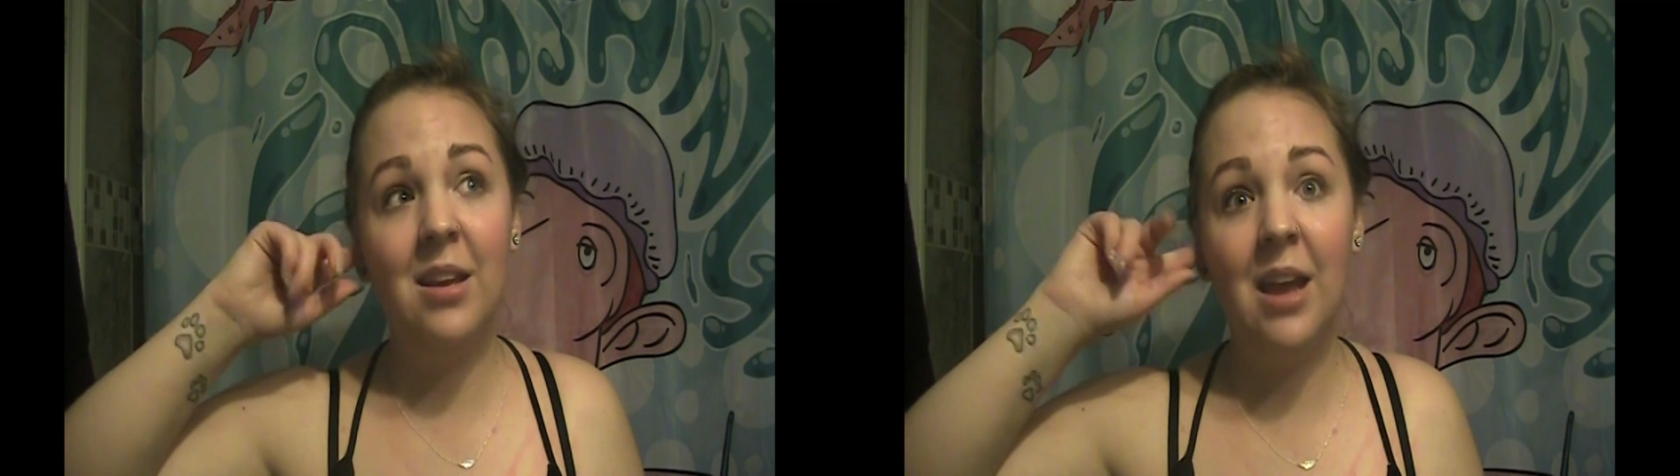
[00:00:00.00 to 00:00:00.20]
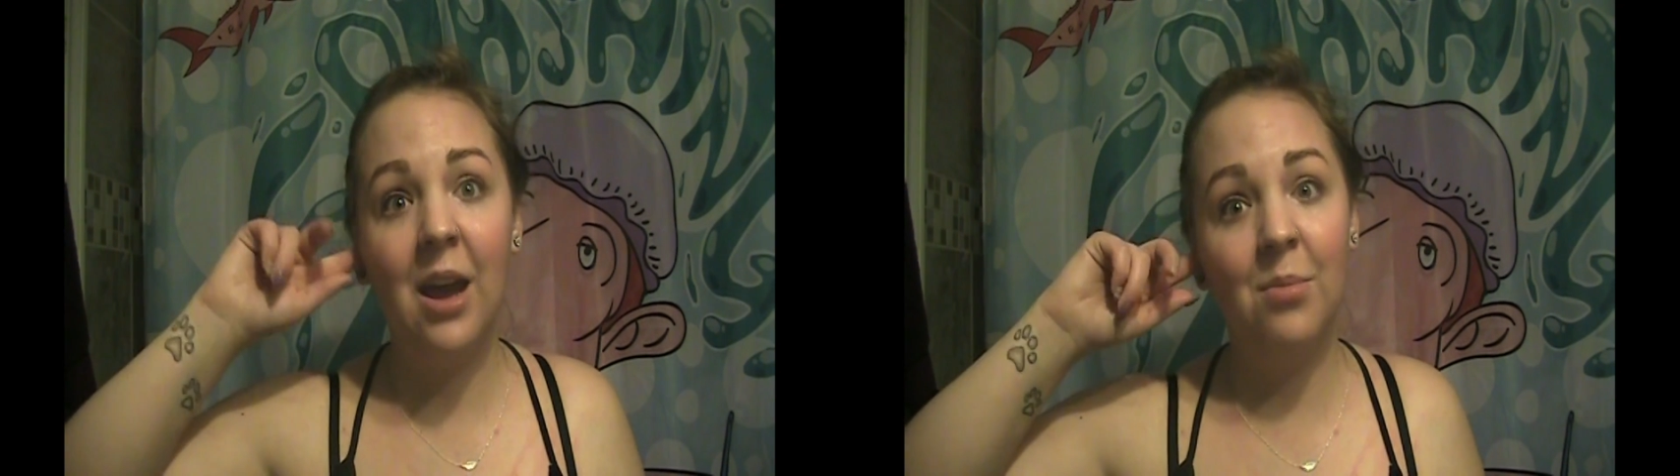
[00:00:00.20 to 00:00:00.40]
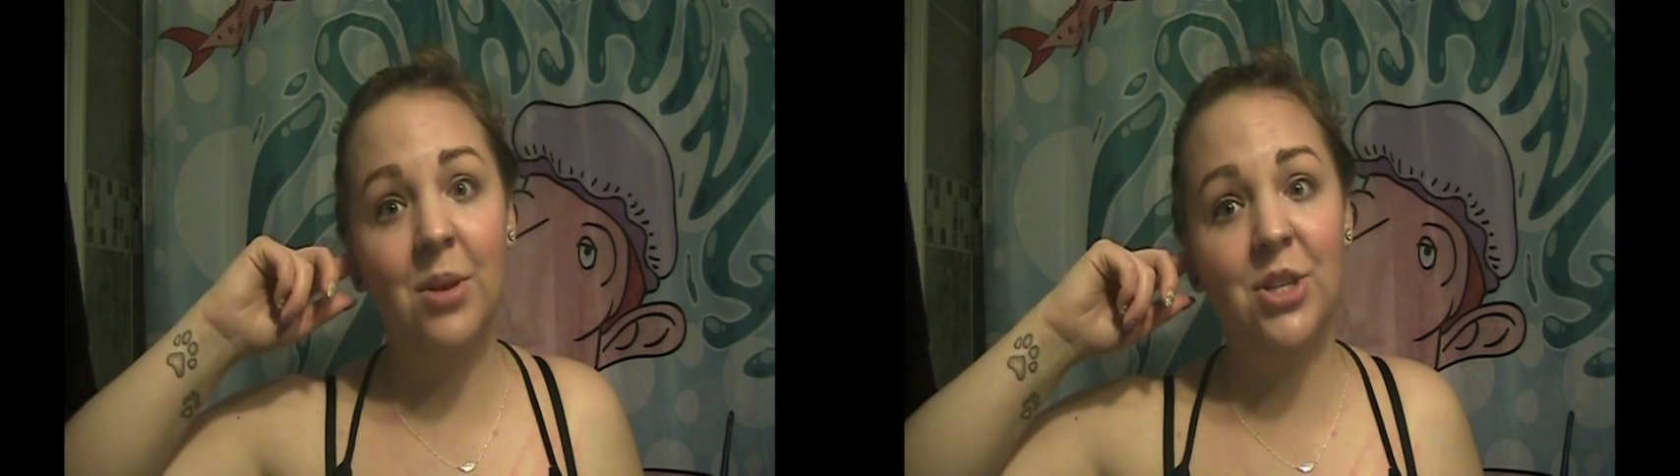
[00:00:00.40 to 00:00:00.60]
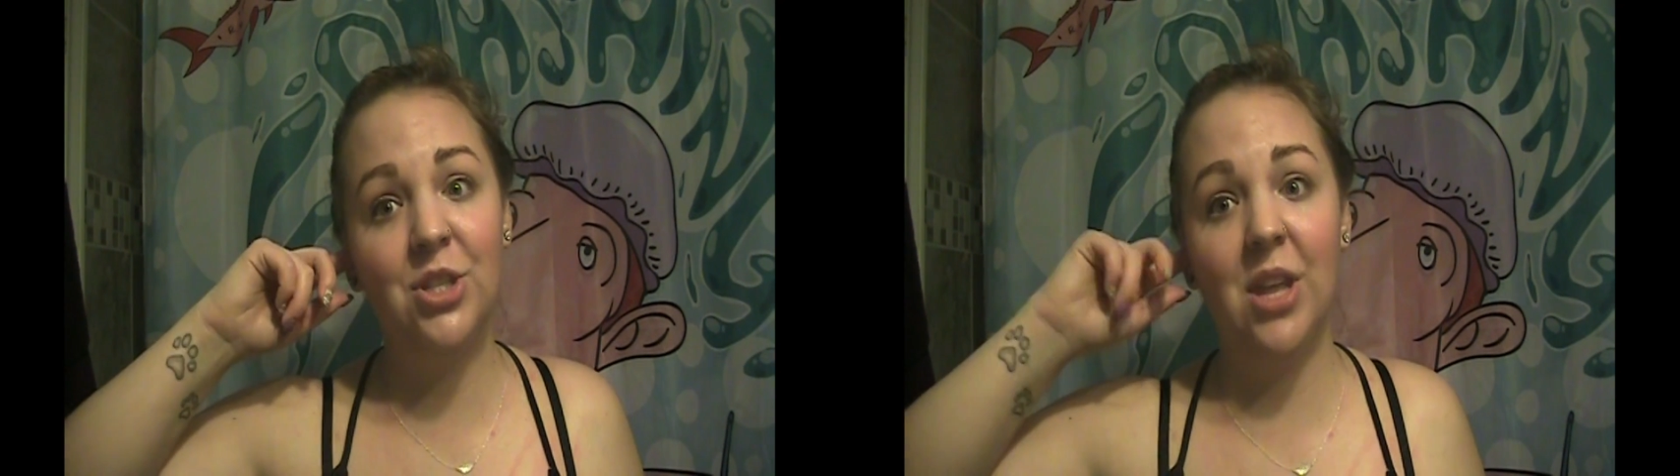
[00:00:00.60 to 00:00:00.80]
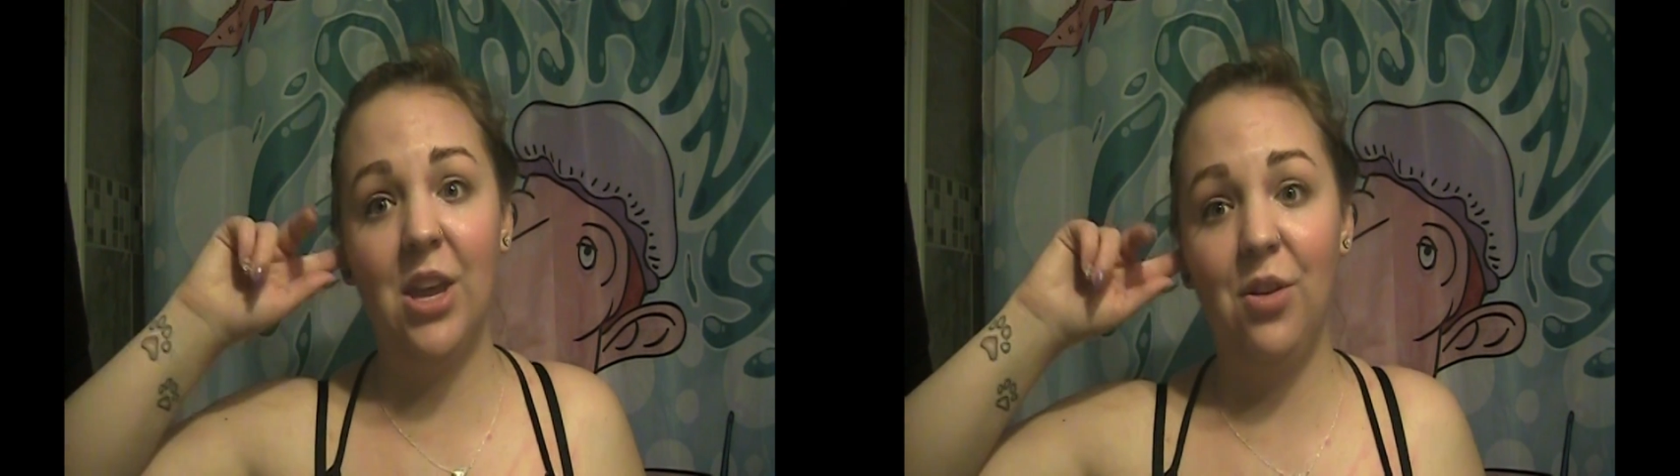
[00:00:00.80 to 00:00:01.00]
how
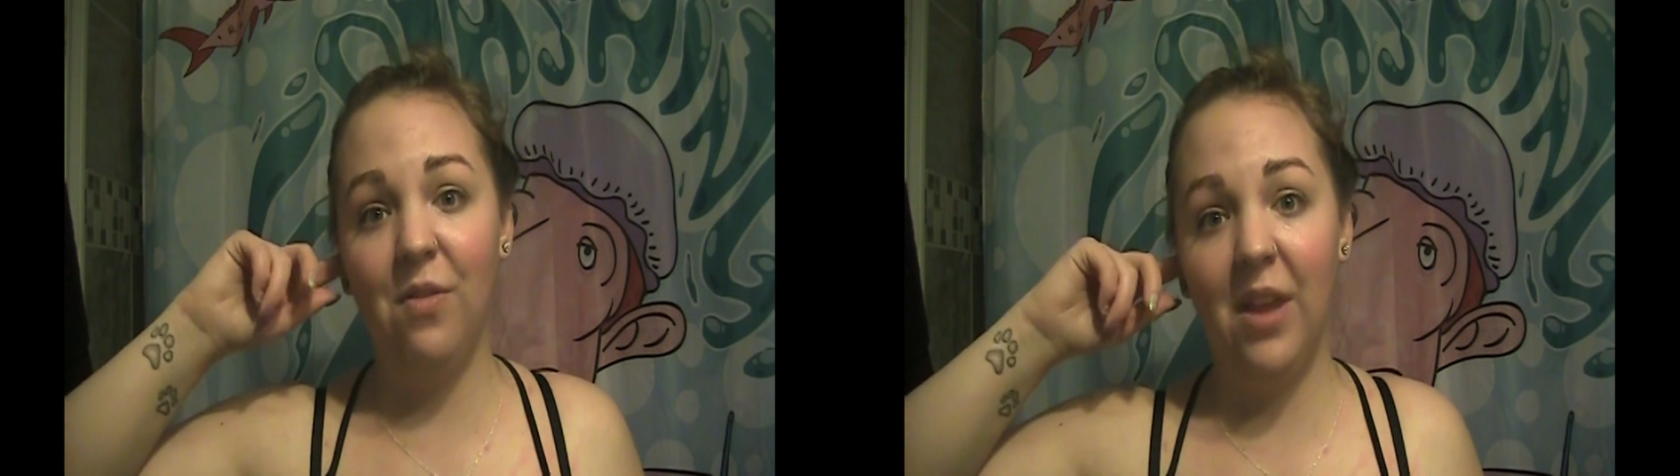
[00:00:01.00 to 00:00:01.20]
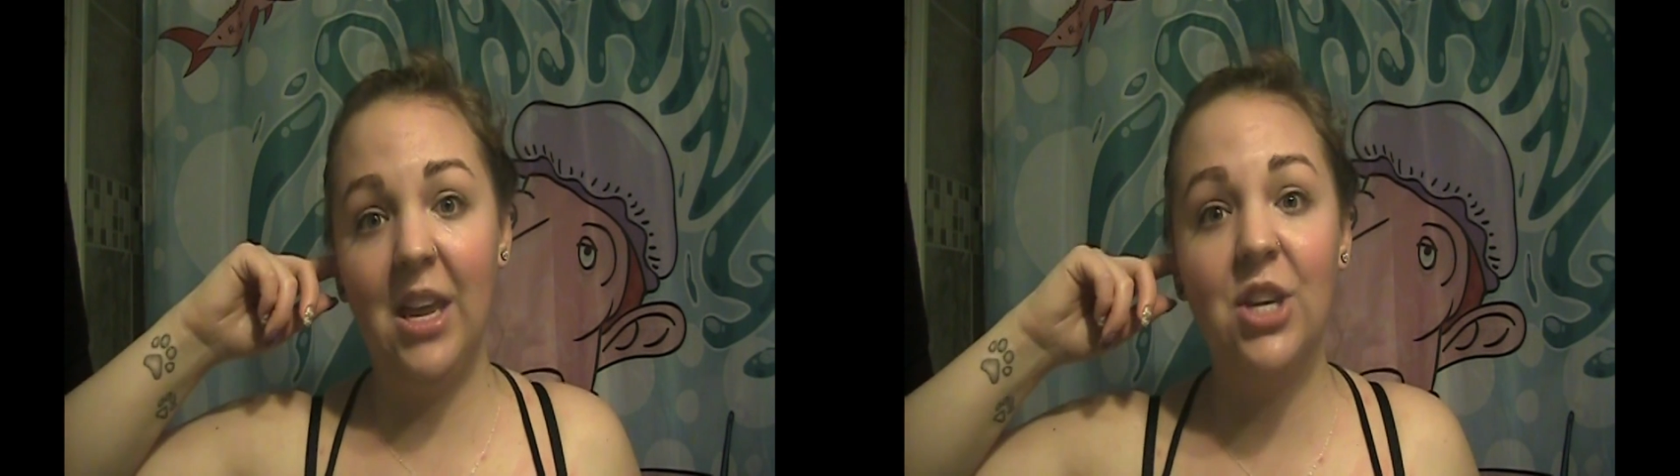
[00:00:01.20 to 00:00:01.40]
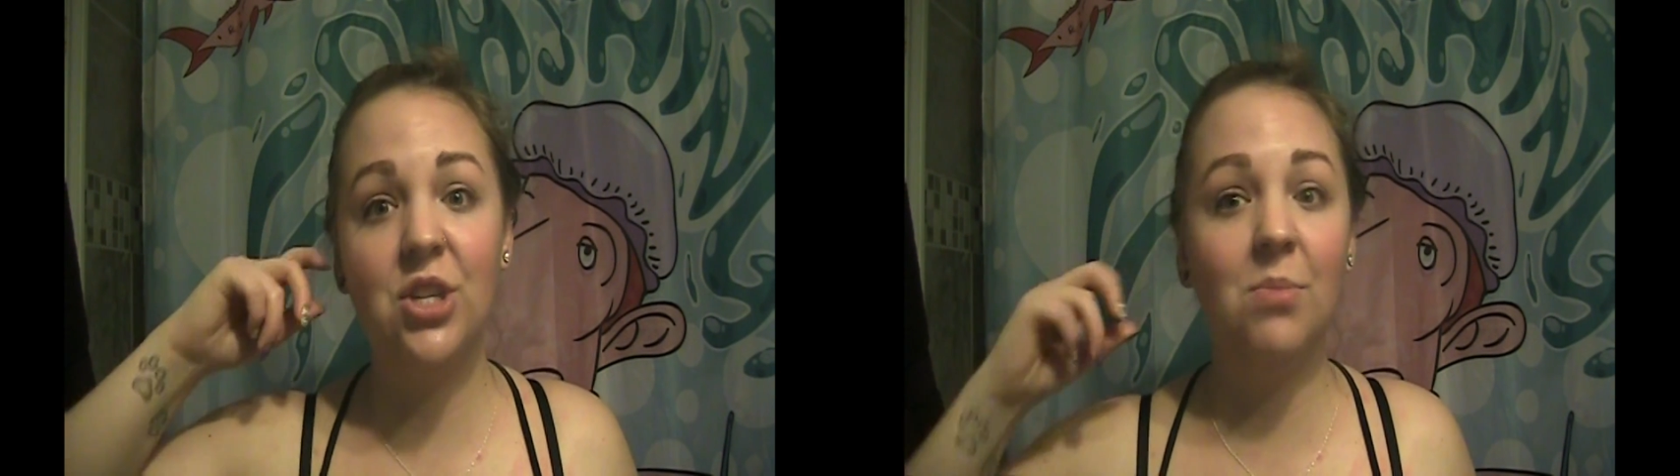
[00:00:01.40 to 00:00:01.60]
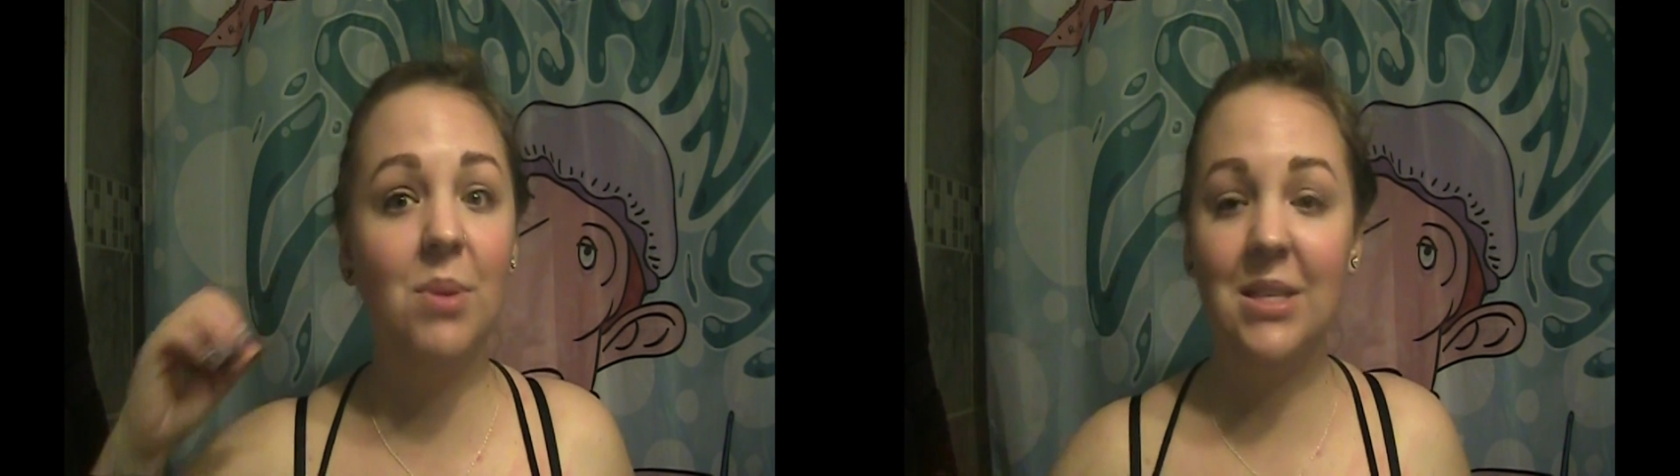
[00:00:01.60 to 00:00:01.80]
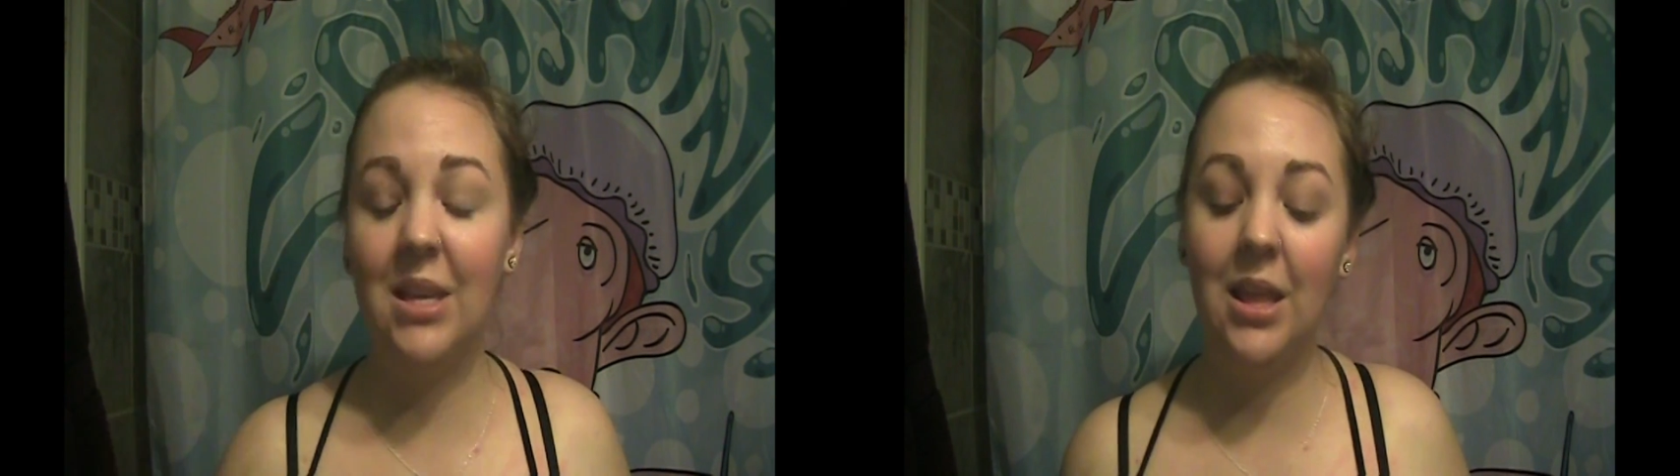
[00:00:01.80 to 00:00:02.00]
much like you vacation
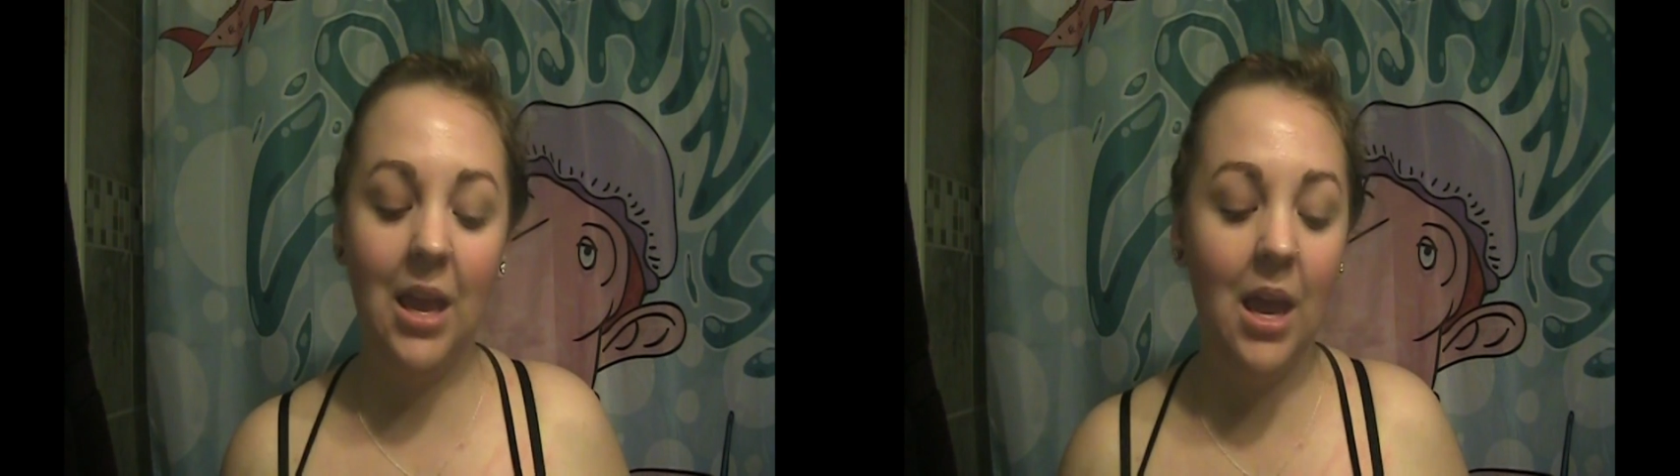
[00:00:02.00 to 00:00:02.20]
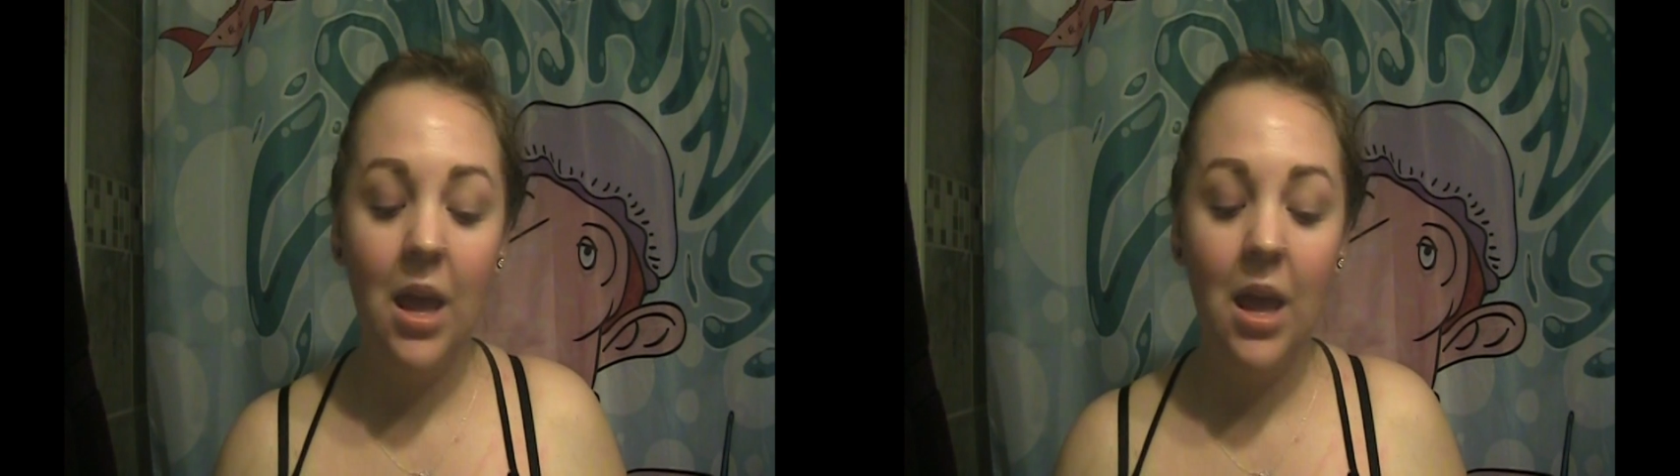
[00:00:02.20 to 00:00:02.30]
basically.